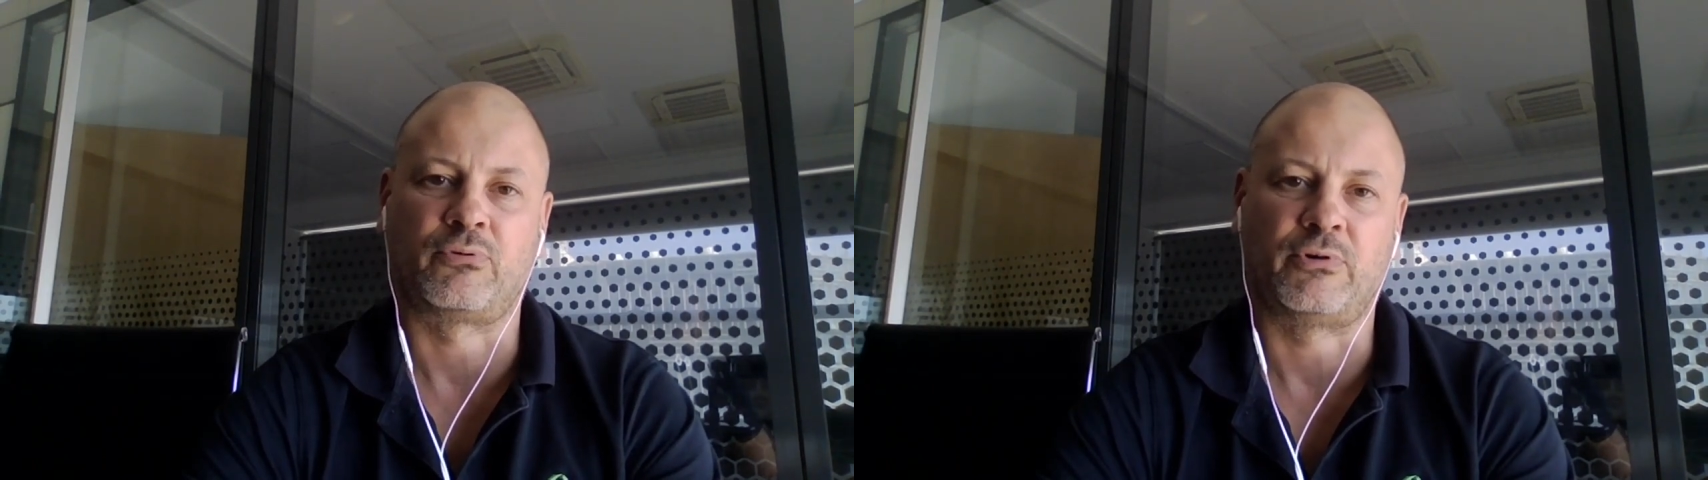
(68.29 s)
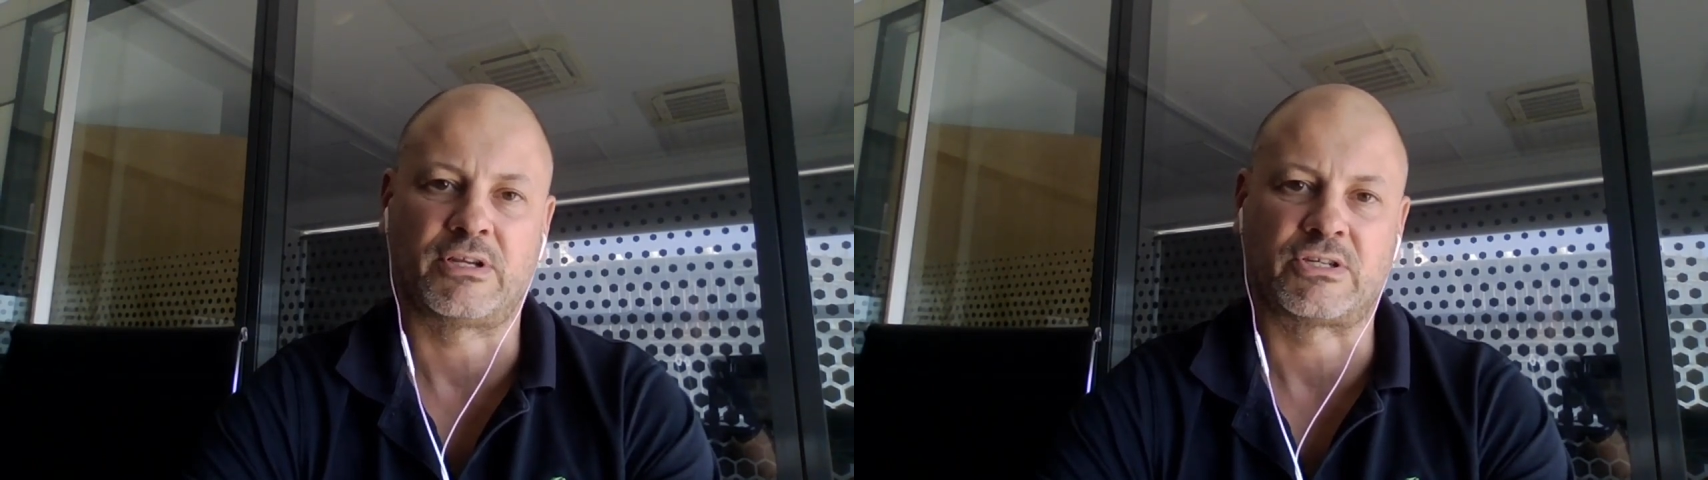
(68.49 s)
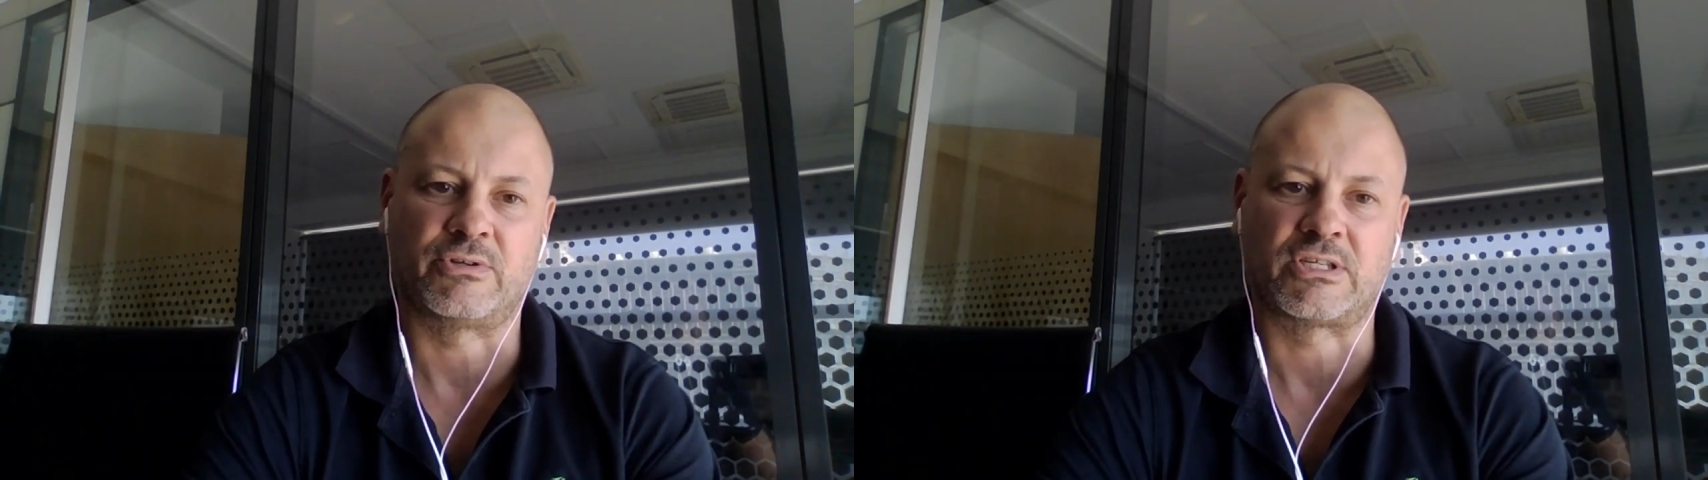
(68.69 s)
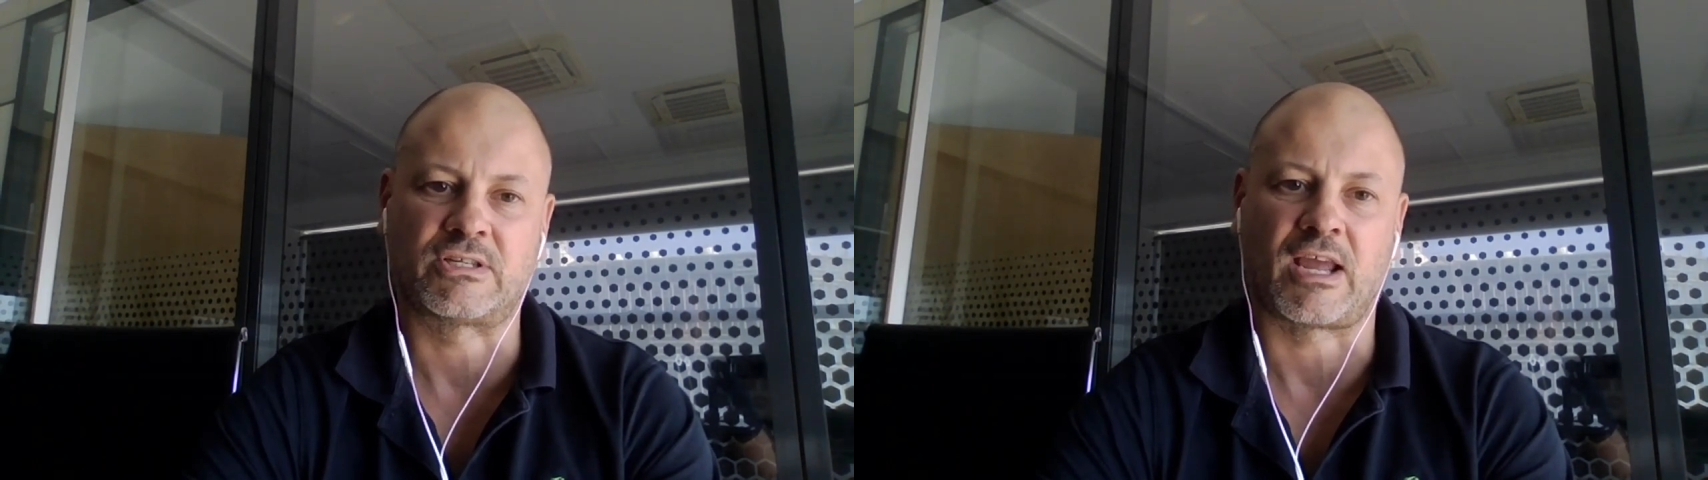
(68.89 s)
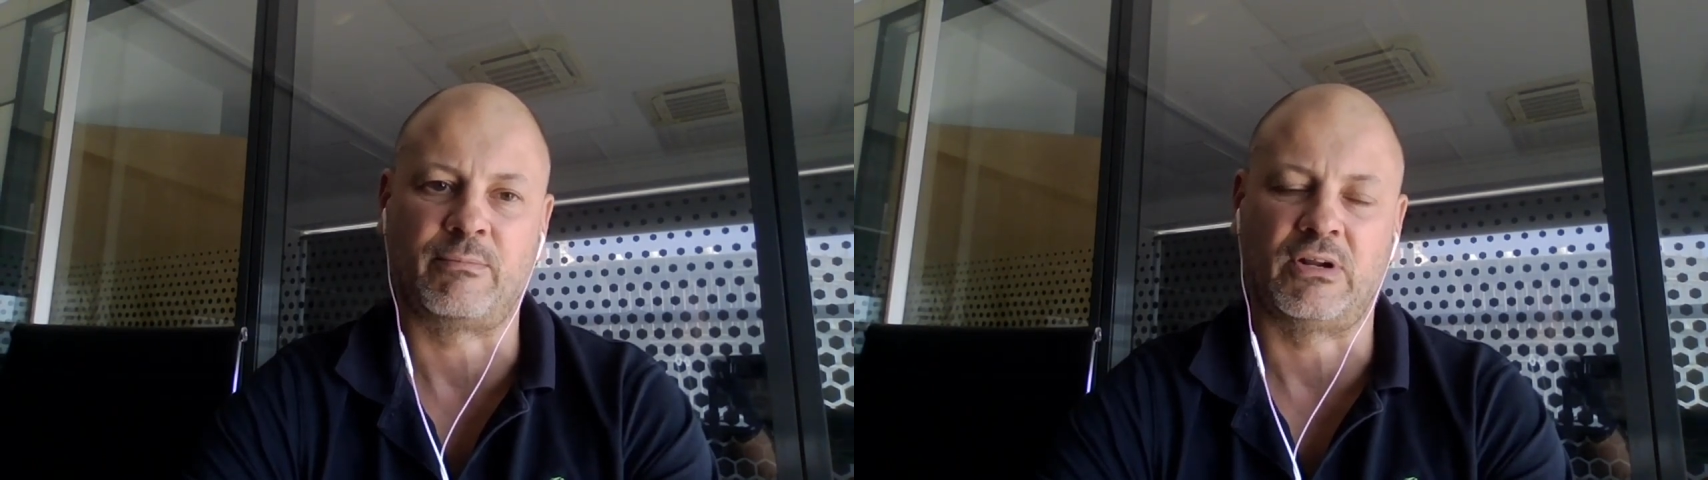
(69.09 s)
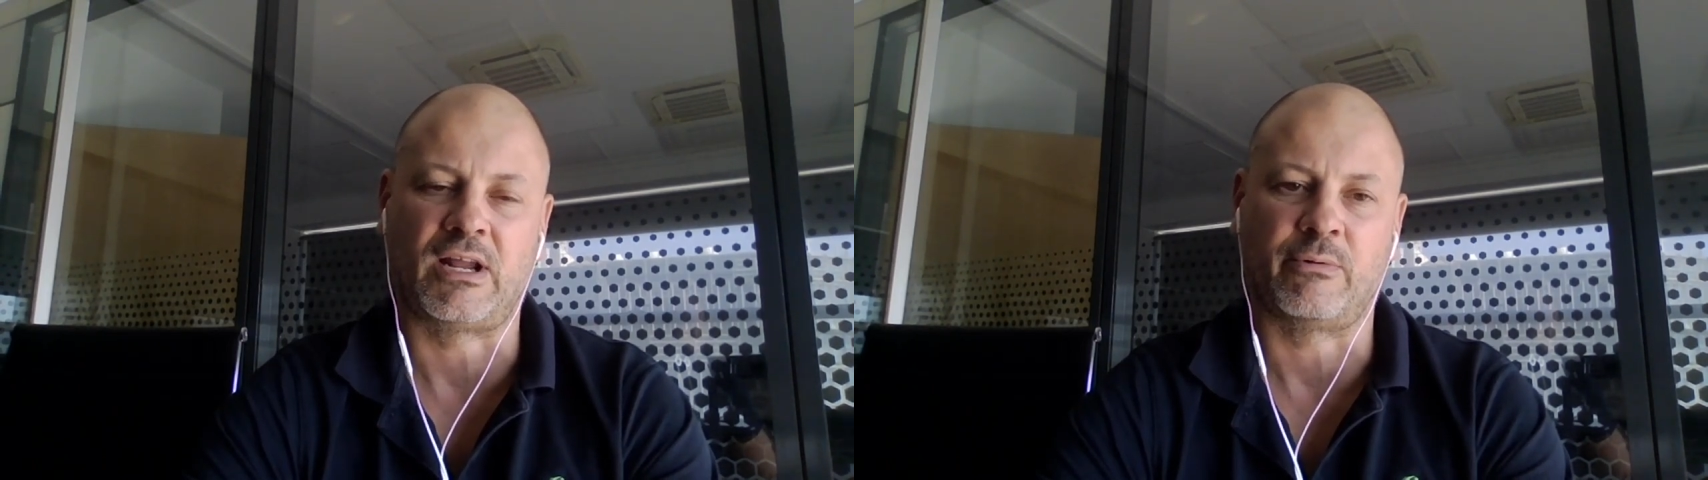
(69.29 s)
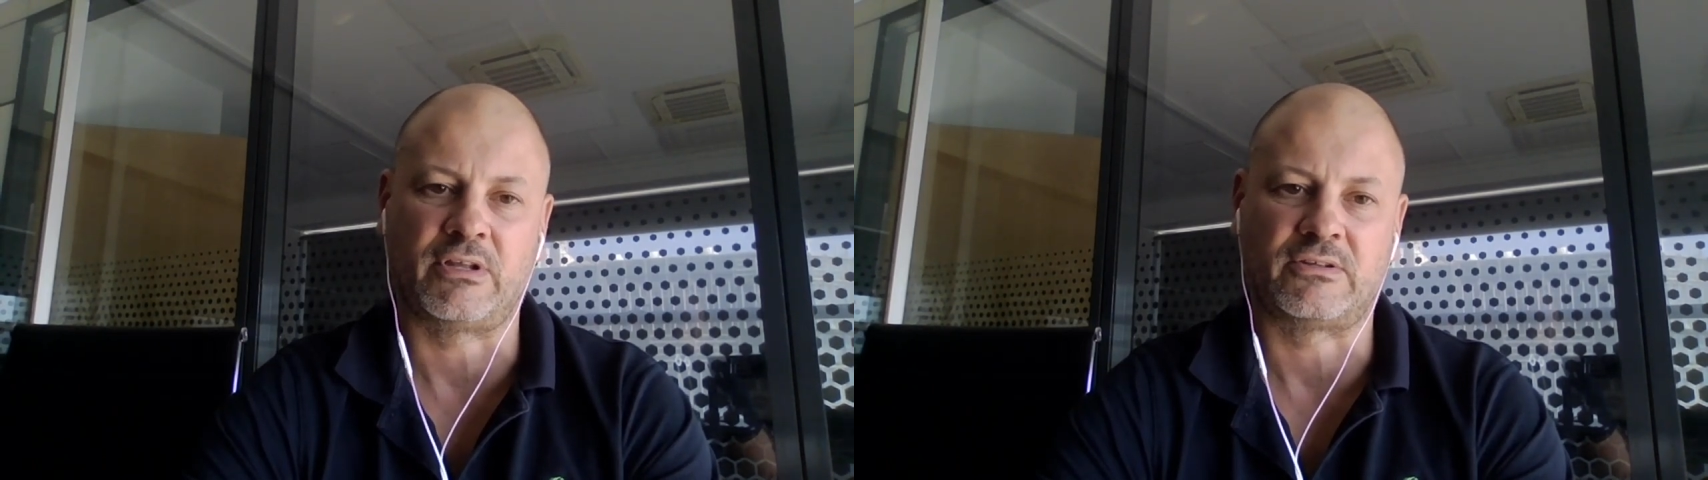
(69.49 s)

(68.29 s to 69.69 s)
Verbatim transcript: presser and statement out with their